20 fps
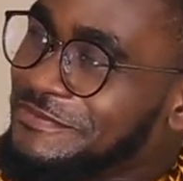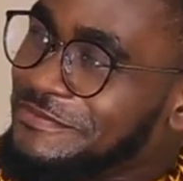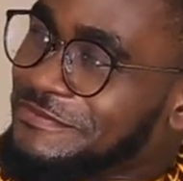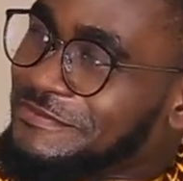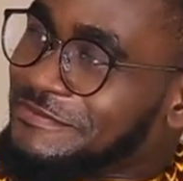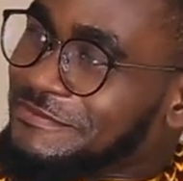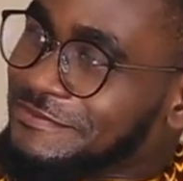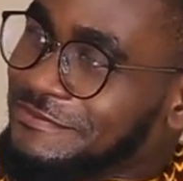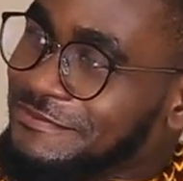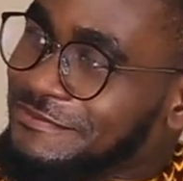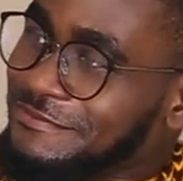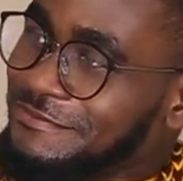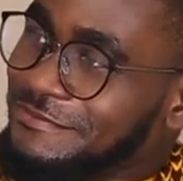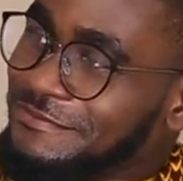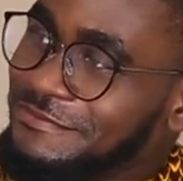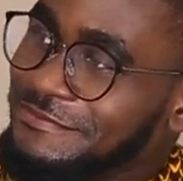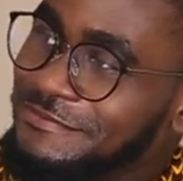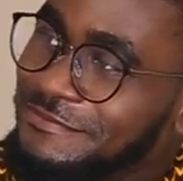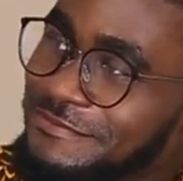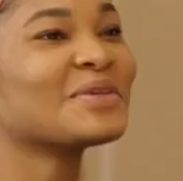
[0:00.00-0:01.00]

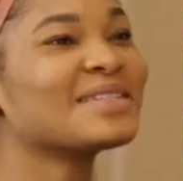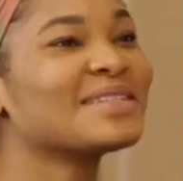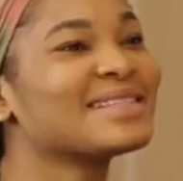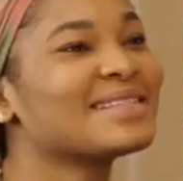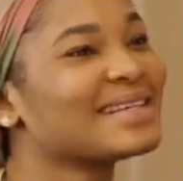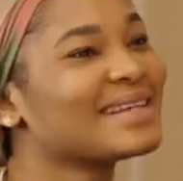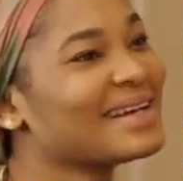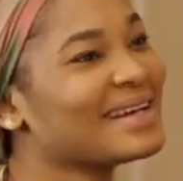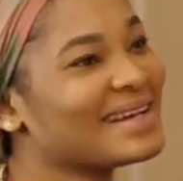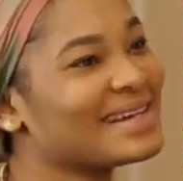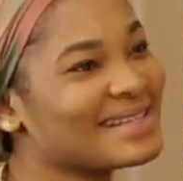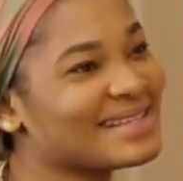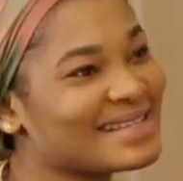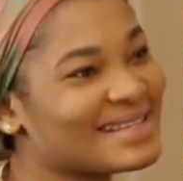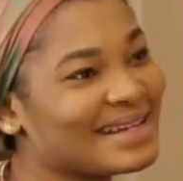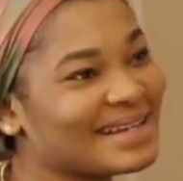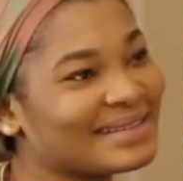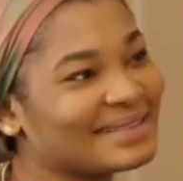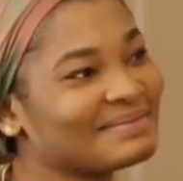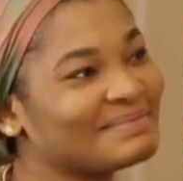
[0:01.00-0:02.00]
I'm not going to sit here and
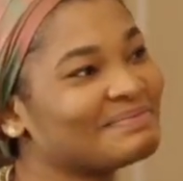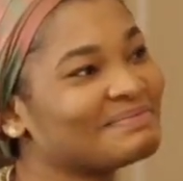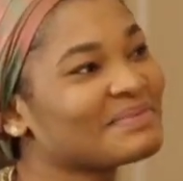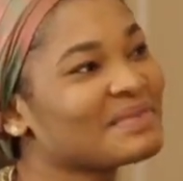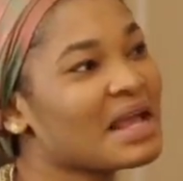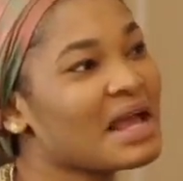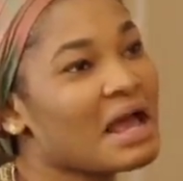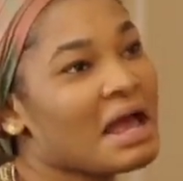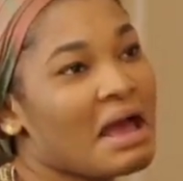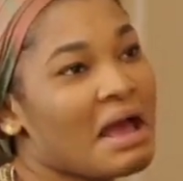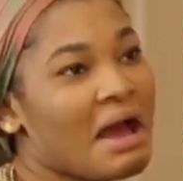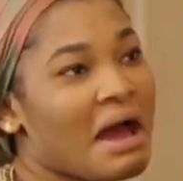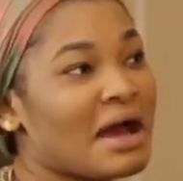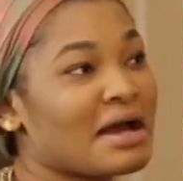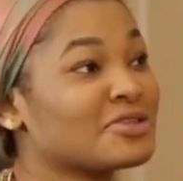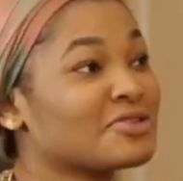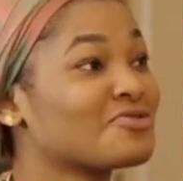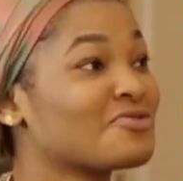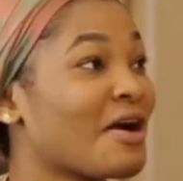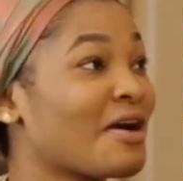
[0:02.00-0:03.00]
say
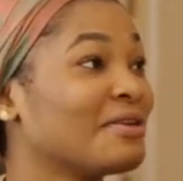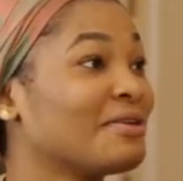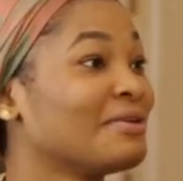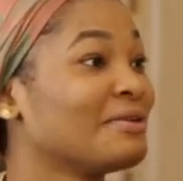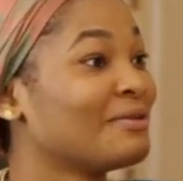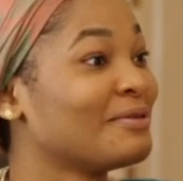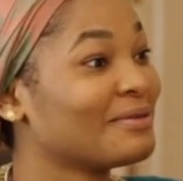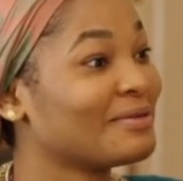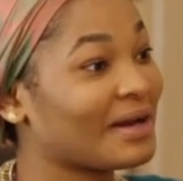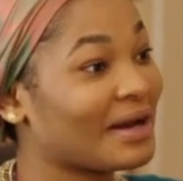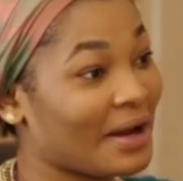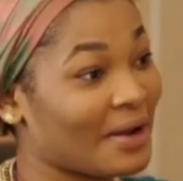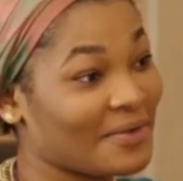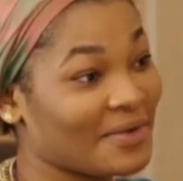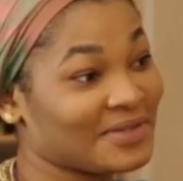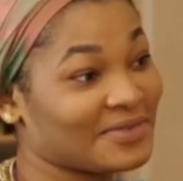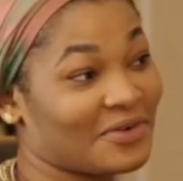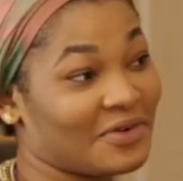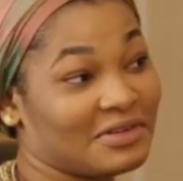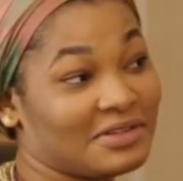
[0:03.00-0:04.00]
I struggled and I
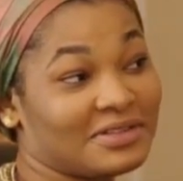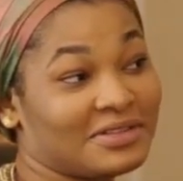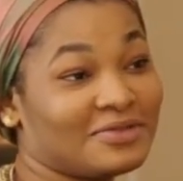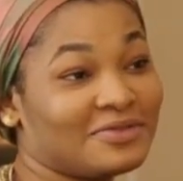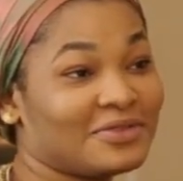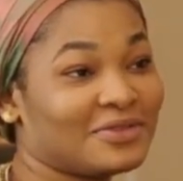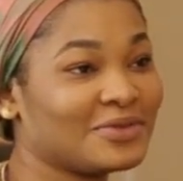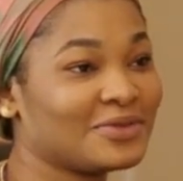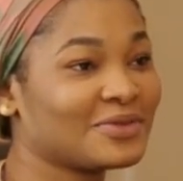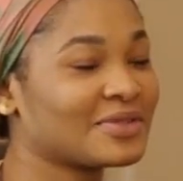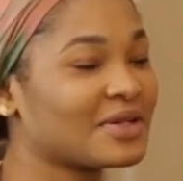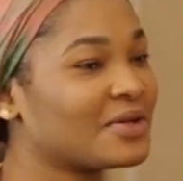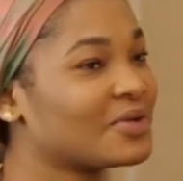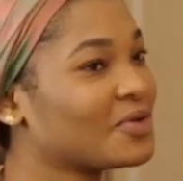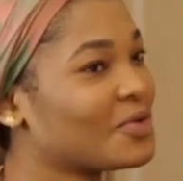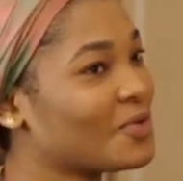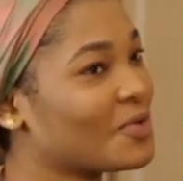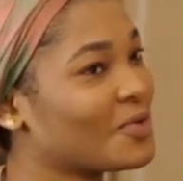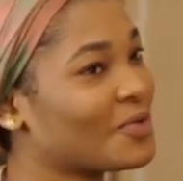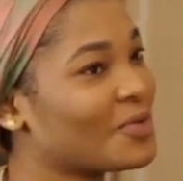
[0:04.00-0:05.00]
went for interviews.
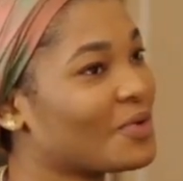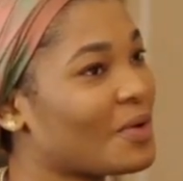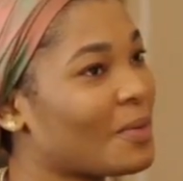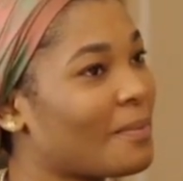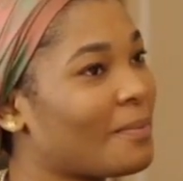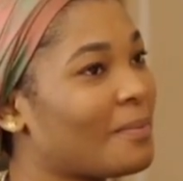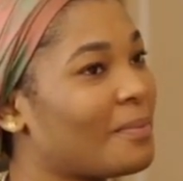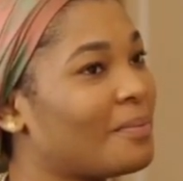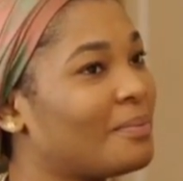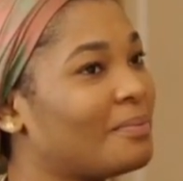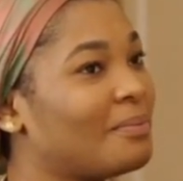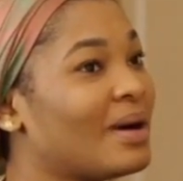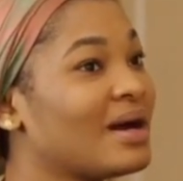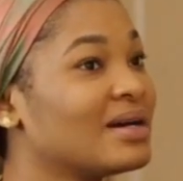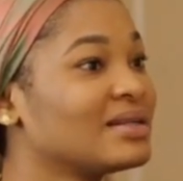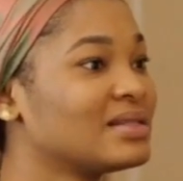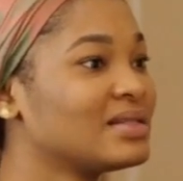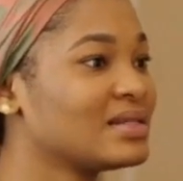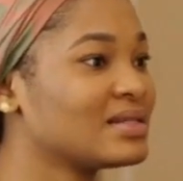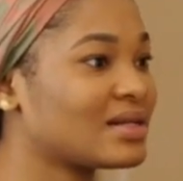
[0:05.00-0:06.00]
No. My
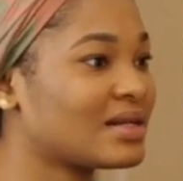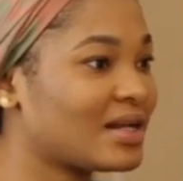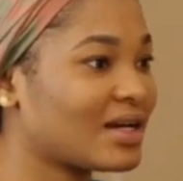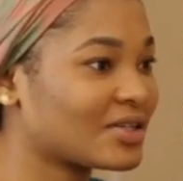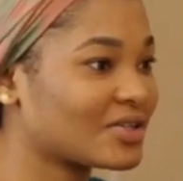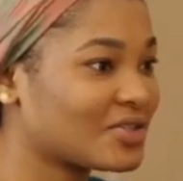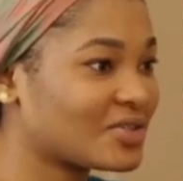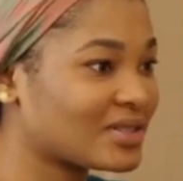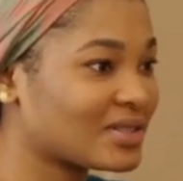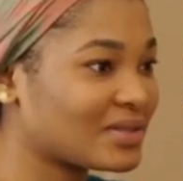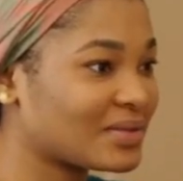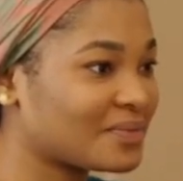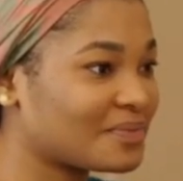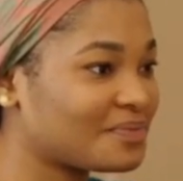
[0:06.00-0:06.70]
auntie is an actress.